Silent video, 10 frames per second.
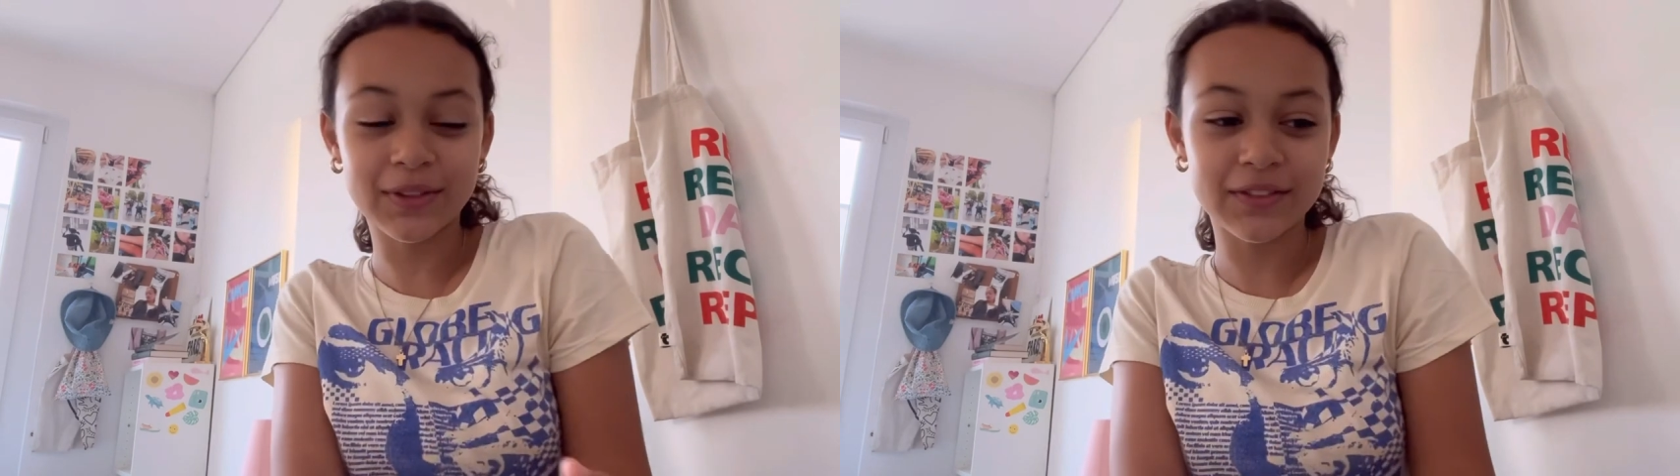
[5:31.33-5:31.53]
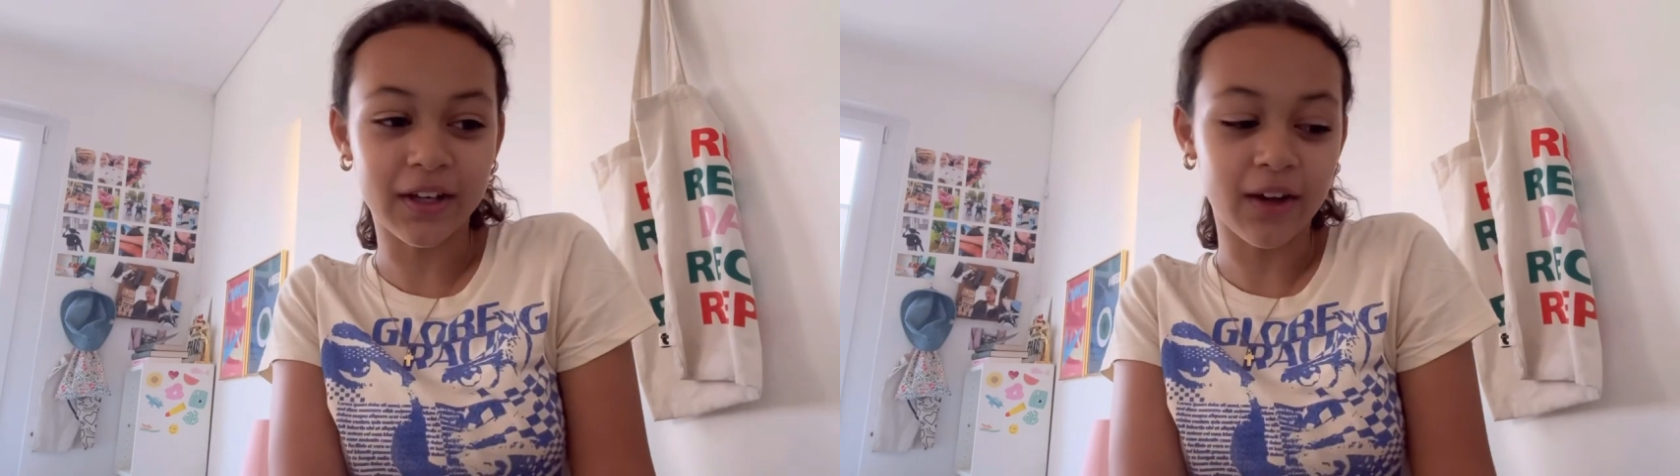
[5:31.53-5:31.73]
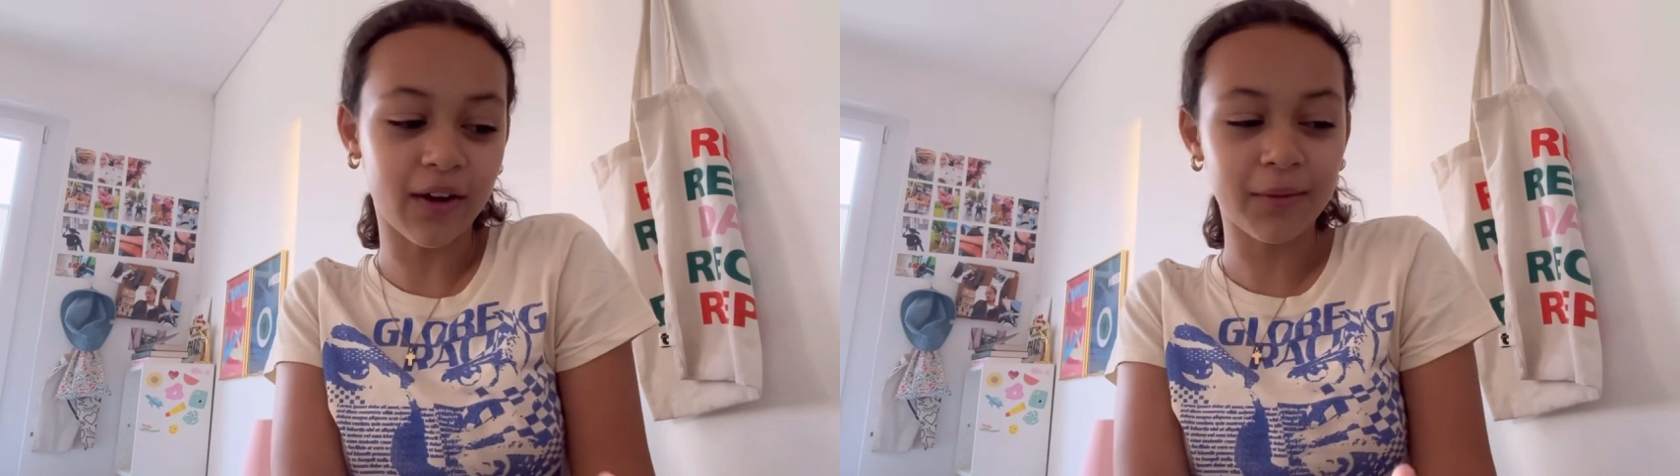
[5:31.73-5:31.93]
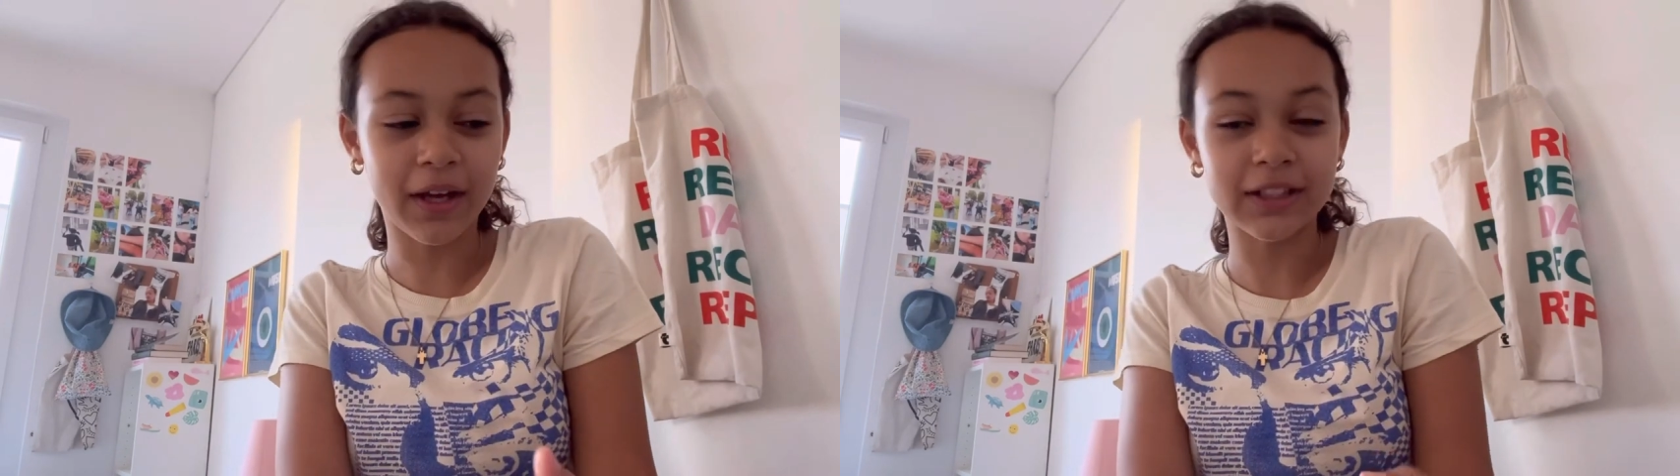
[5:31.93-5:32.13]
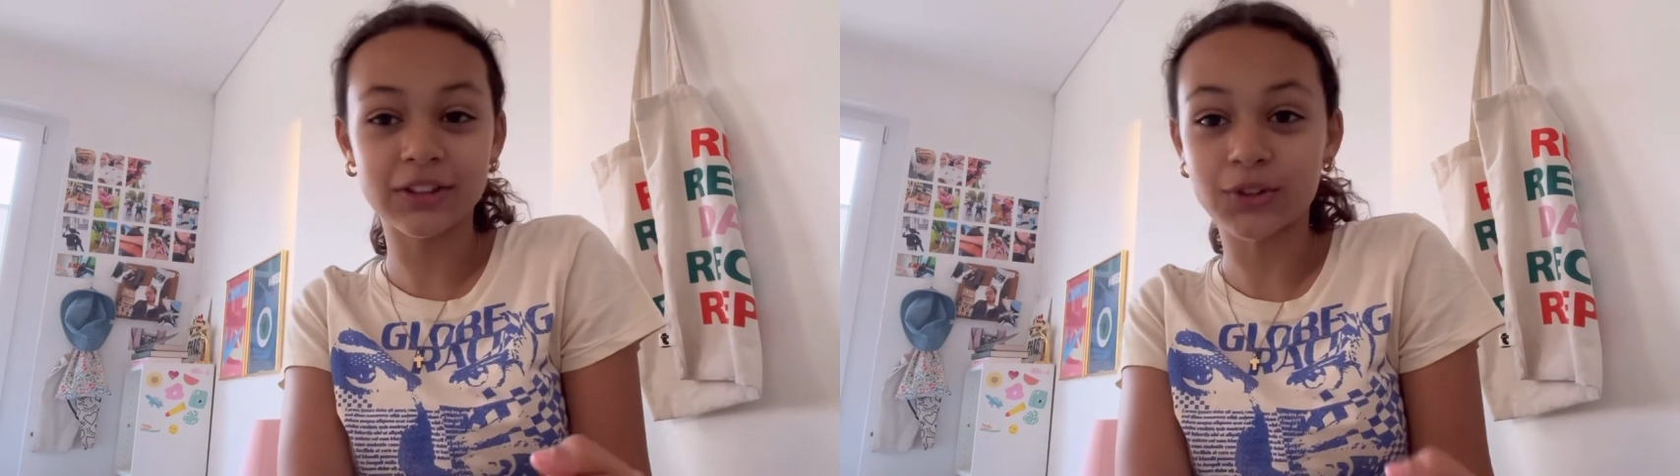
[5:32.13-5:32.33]
week's video. I hope you
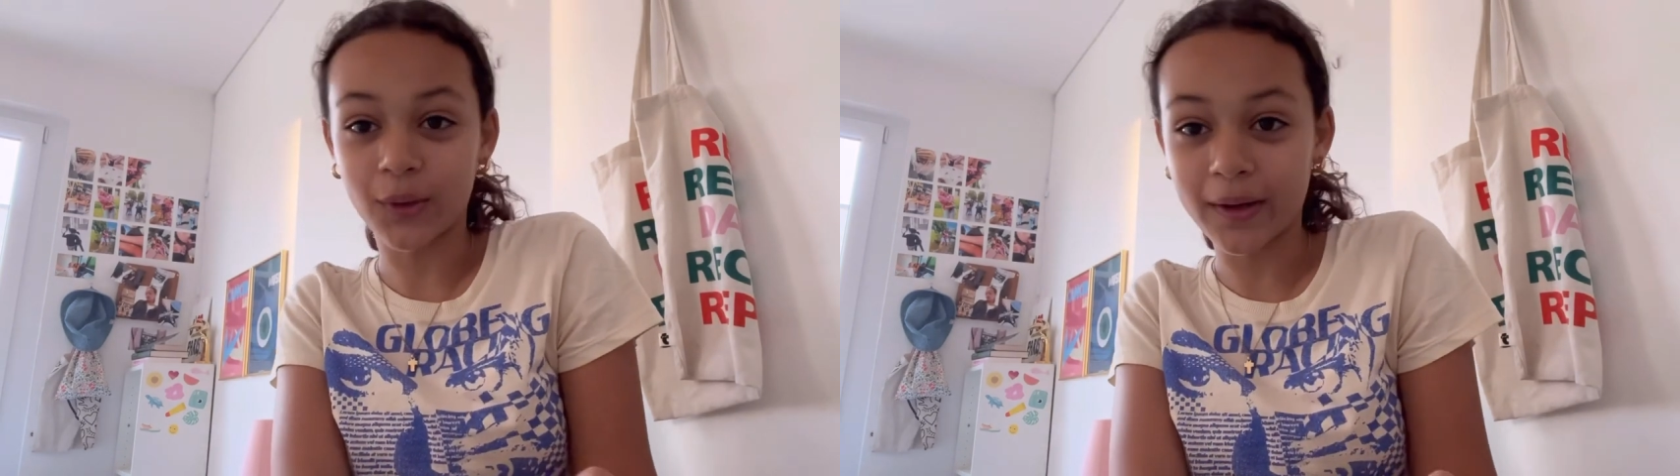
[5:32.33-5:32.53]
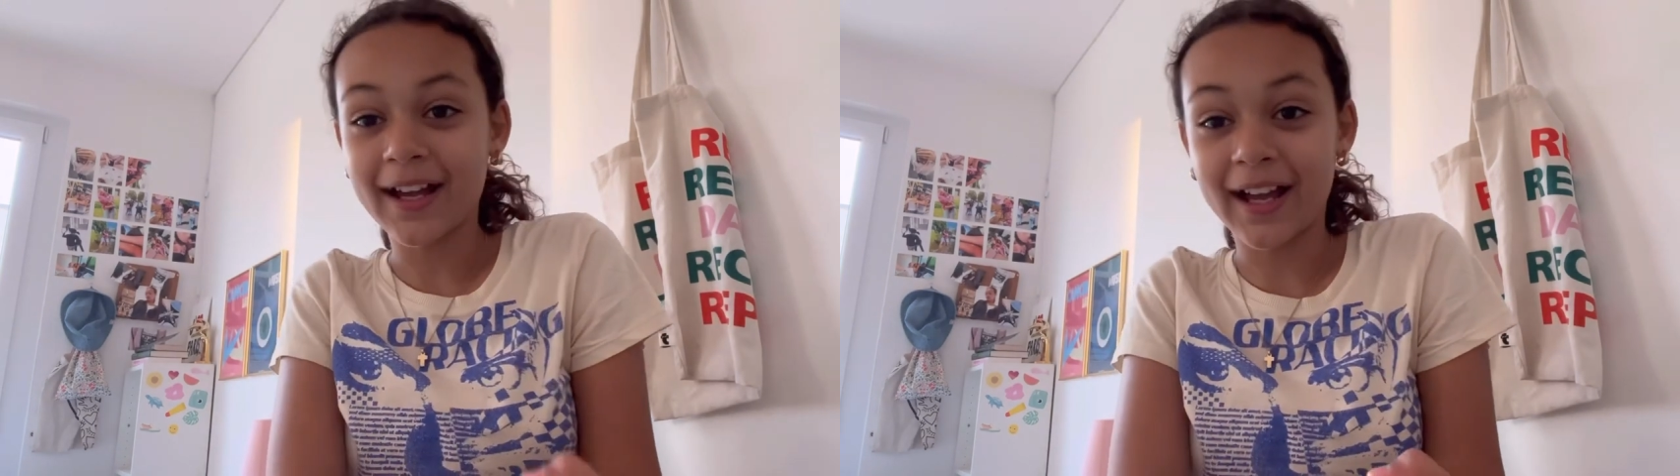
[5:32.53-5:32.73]
guys enjoyed.